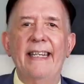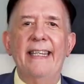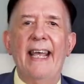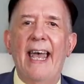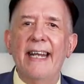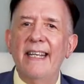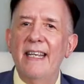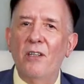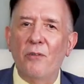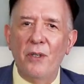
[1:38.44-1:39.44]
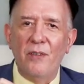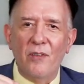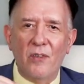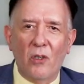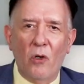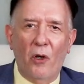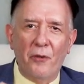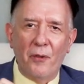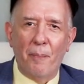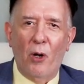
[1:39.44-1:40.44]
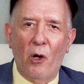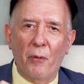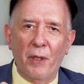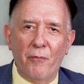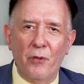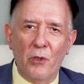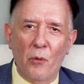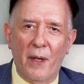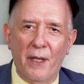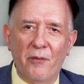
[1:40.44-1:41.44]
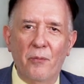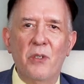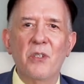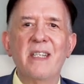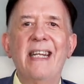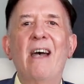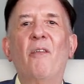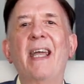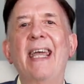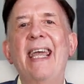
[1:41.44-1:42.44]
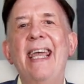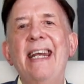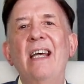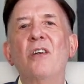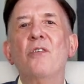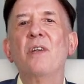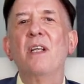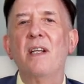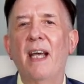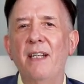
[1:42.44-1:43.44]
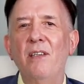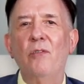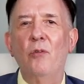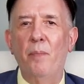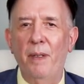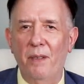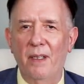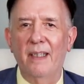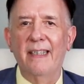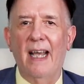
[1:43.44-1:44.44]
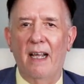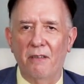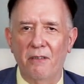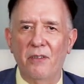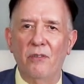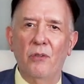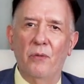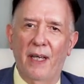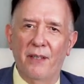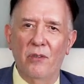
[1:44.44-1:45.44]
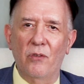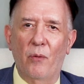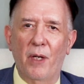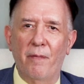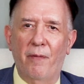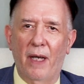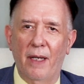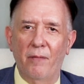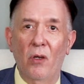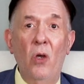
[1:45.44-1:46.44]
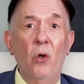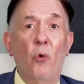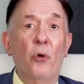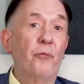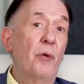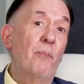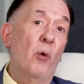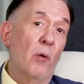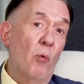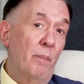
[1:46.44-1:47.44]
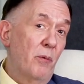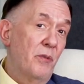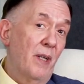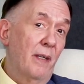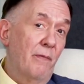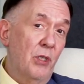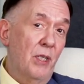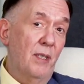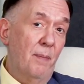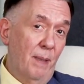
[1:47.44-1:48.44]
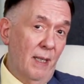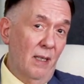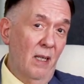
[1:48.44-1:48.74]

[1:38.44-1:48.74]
That increases the cost of borrowing for the US, which is now $892 billion in 2025, or 3.1% of GDP.